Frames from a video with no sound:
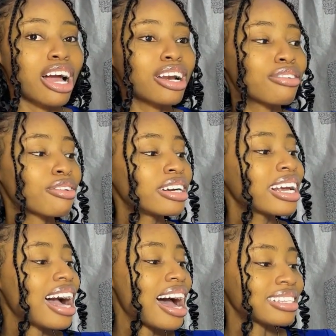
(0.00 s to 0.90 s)

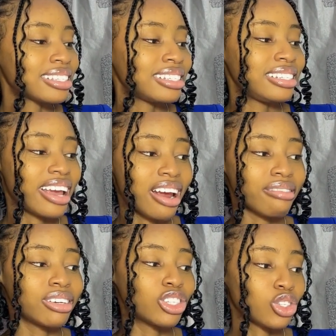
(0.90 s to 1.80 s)
Hyaluronic Acid
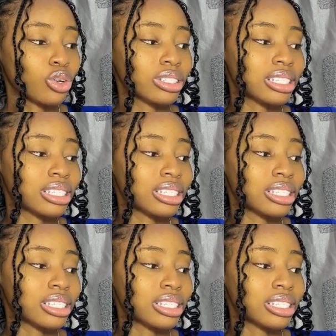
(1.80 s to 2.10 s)
Airy Sun